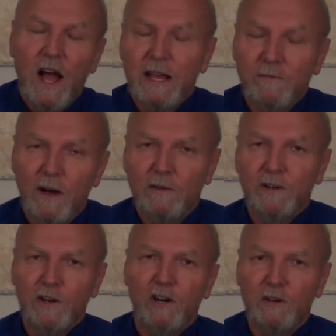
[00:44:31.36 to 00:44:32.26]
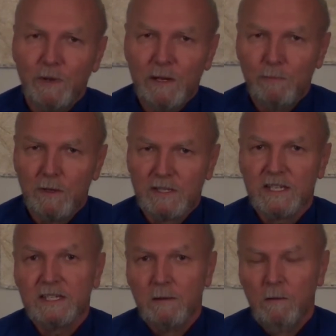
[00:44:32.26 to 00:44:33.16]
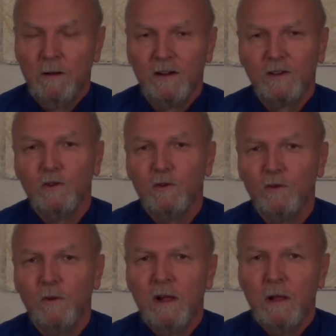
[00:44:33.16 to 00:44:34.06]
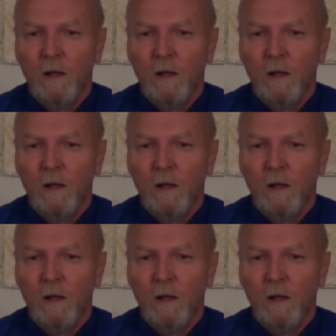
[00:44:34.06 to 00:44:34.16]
I have often heard people who